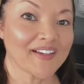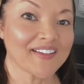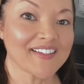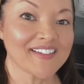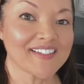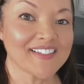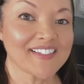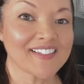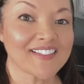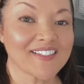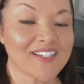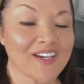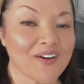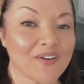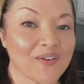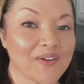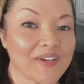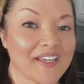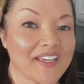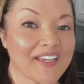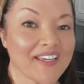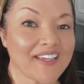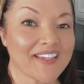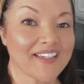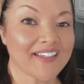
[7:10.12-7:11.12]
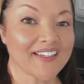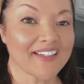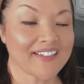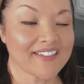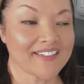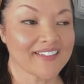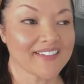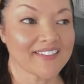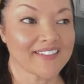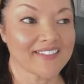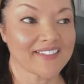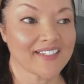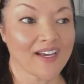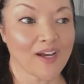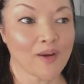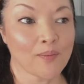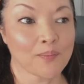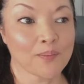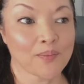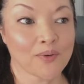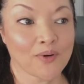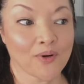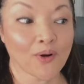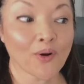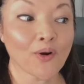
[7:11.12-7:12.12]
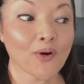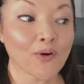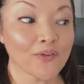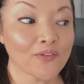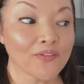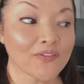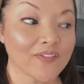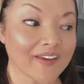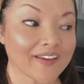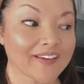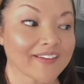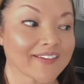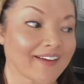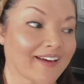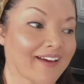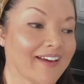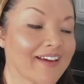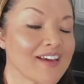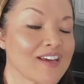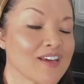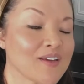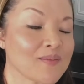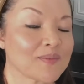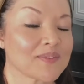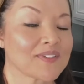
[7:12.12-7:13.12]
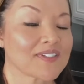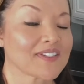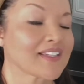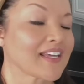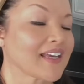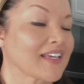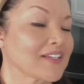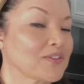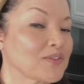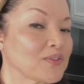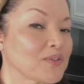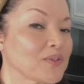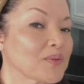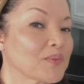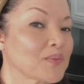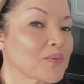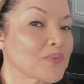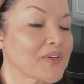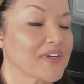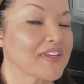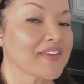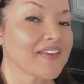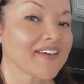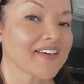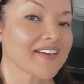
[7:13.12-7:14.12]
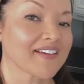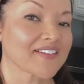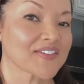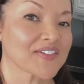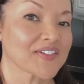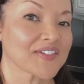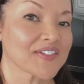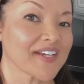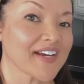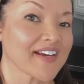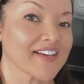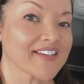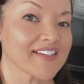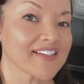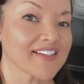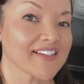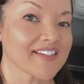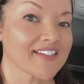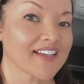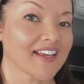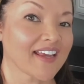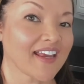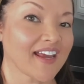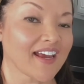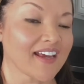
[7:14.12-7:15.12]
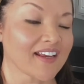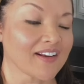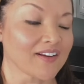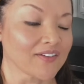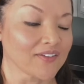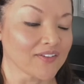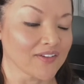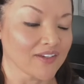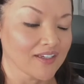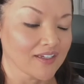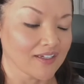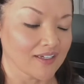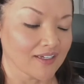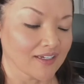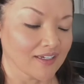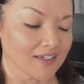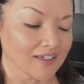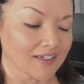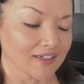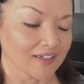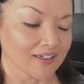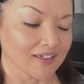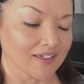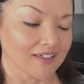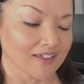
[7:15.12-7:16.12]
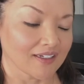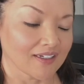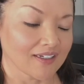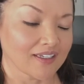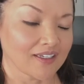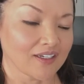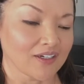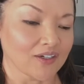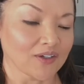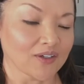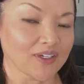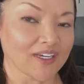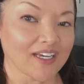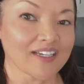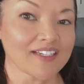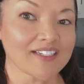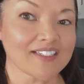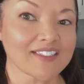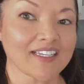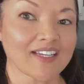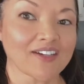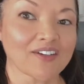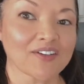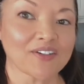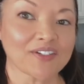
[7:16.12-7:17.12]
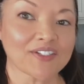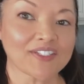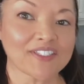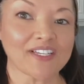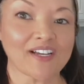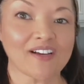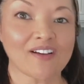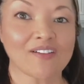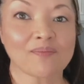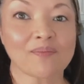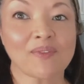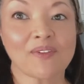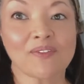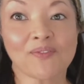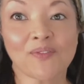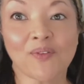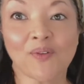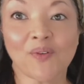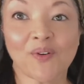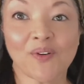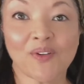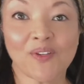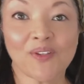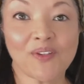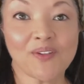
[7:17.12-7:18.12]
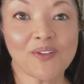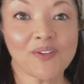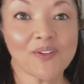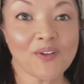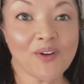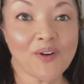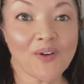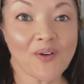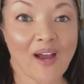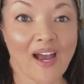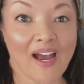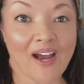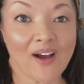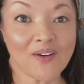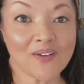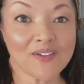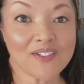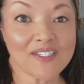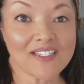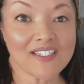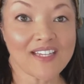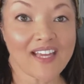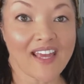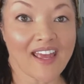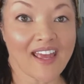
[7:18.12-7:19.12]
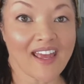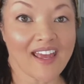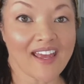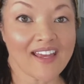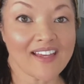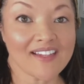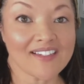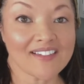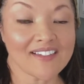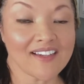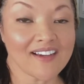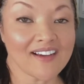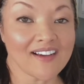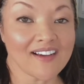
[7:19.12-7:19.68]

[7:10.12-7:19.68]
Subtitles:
this is going, it's a perfect time to like do your breathing exercises and kind of, you know, kind of center yourself before you go out and